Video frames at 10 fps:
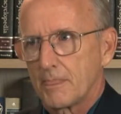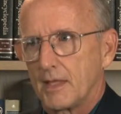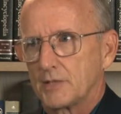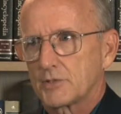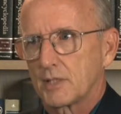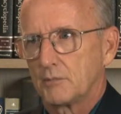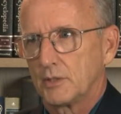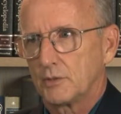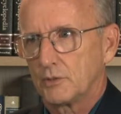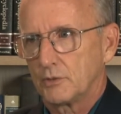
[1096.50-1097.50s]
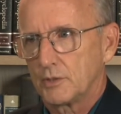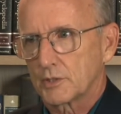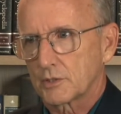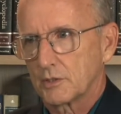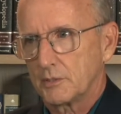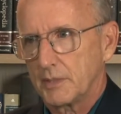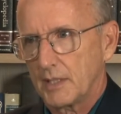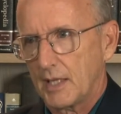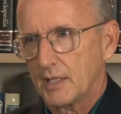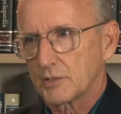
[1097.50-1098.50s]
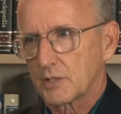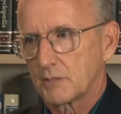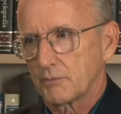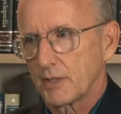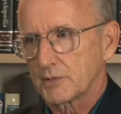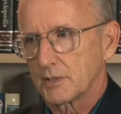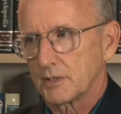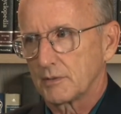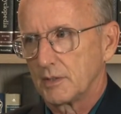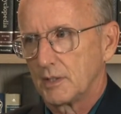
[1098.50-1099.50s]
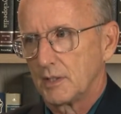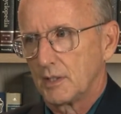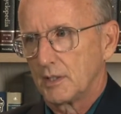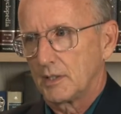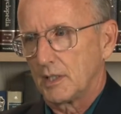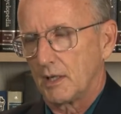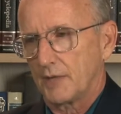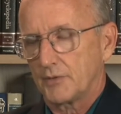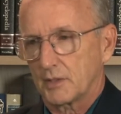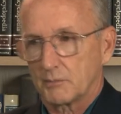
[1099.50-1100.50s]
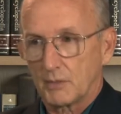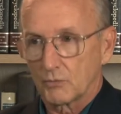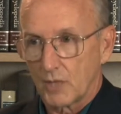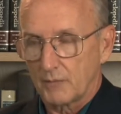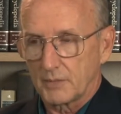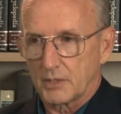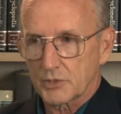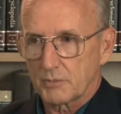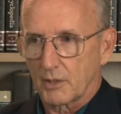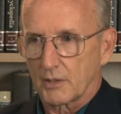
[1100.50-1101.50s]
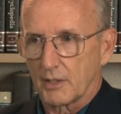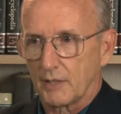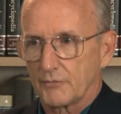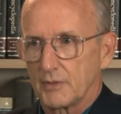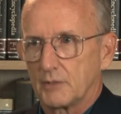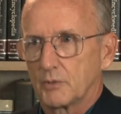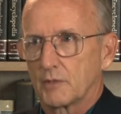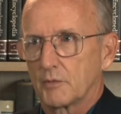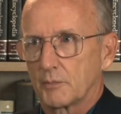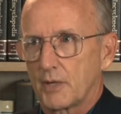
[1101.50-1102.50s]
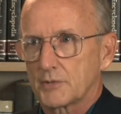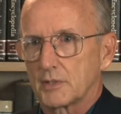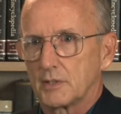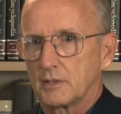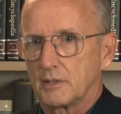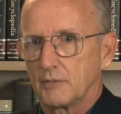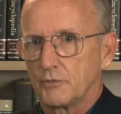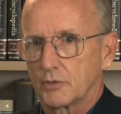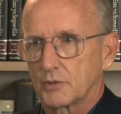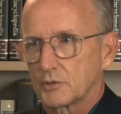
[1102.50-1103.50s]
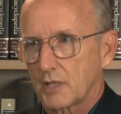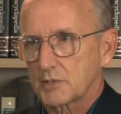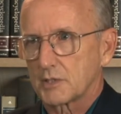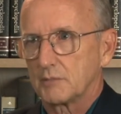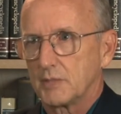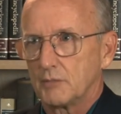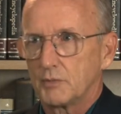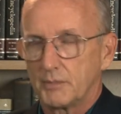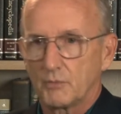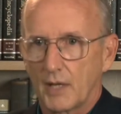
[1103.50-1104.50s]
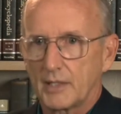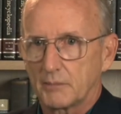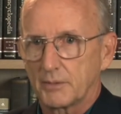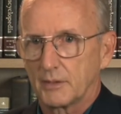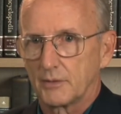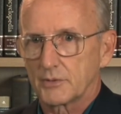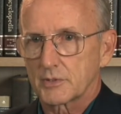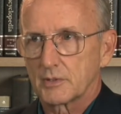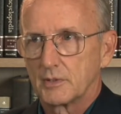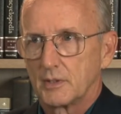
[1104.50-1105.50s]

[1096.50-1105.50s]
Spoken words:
and someone who is going to be a hands-on president. Now I think Mitt Romney is smart enough that if he were president, if you could trust him, he would be writing bills.